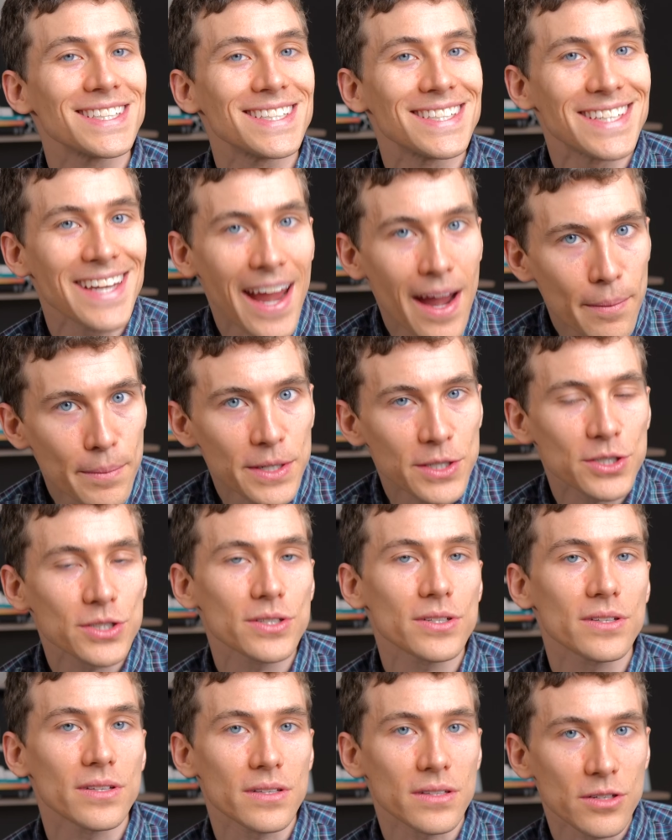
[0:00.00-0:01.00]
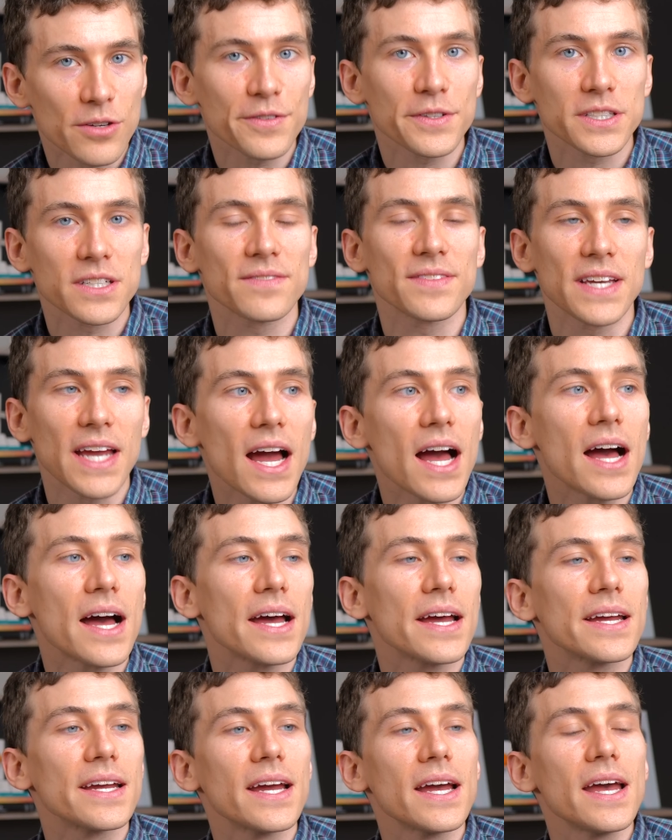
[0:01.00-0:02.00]
damage to the surface of the
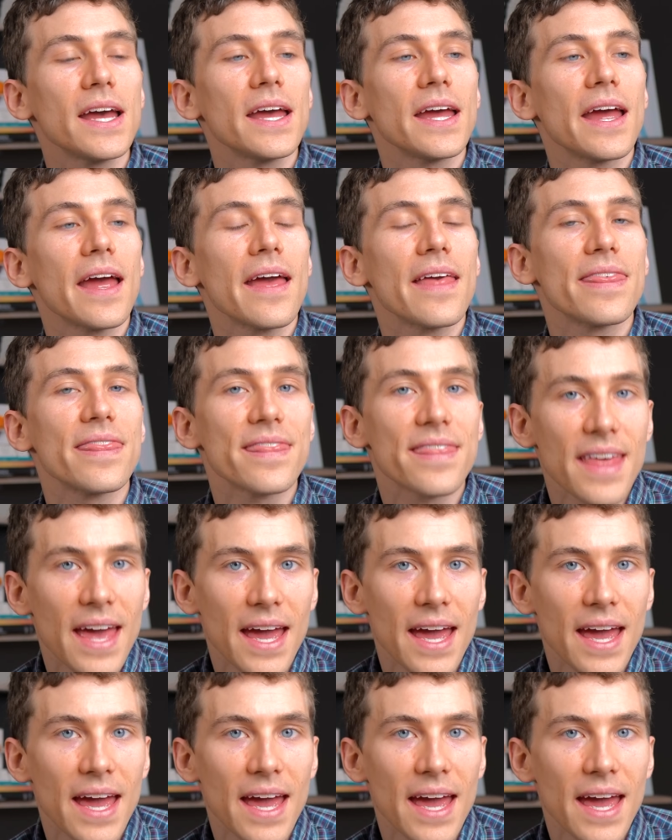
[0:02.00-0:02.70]
eye, and